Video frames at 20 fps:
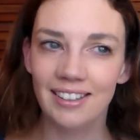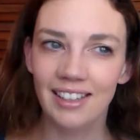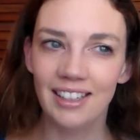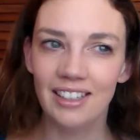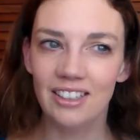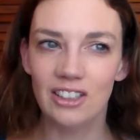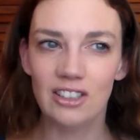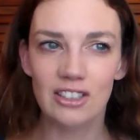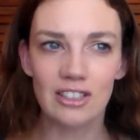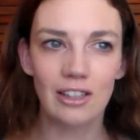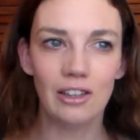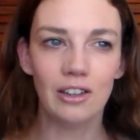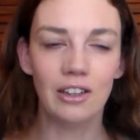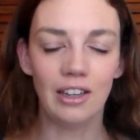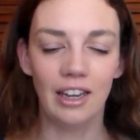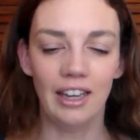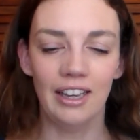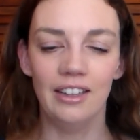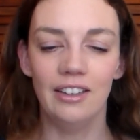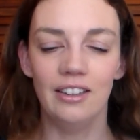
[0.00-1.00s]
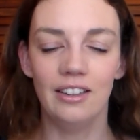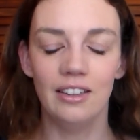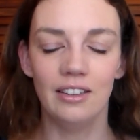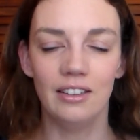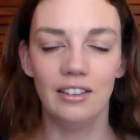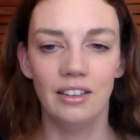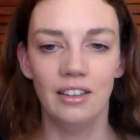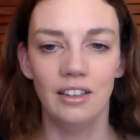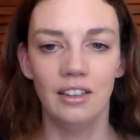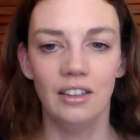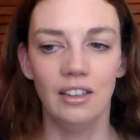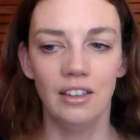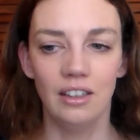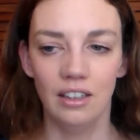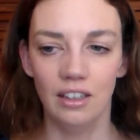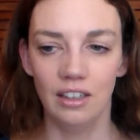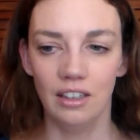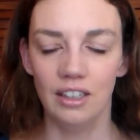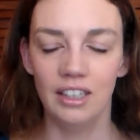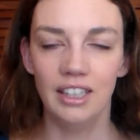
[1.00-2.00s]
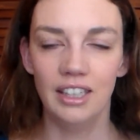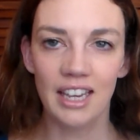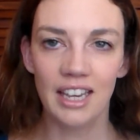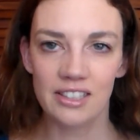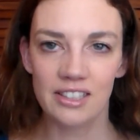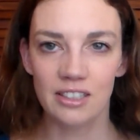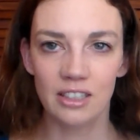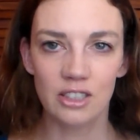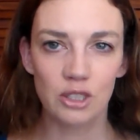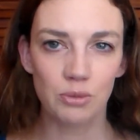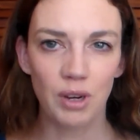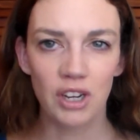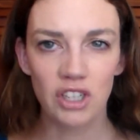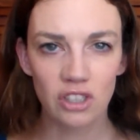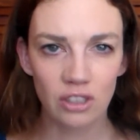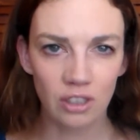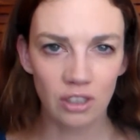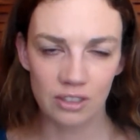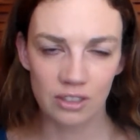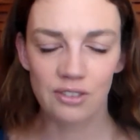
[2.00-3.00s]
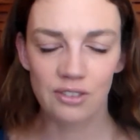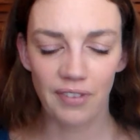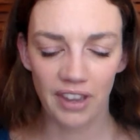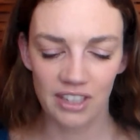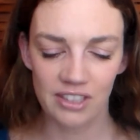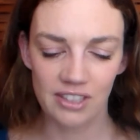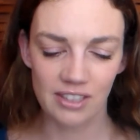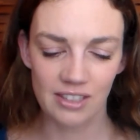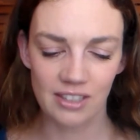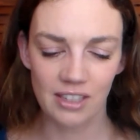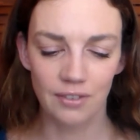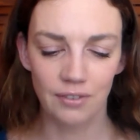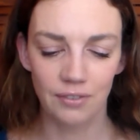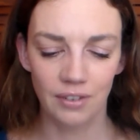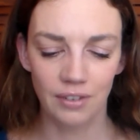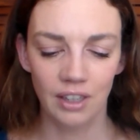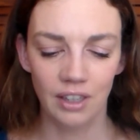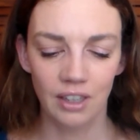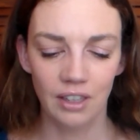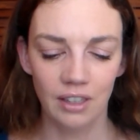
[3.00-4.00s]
he does look like he has an expression on his face as if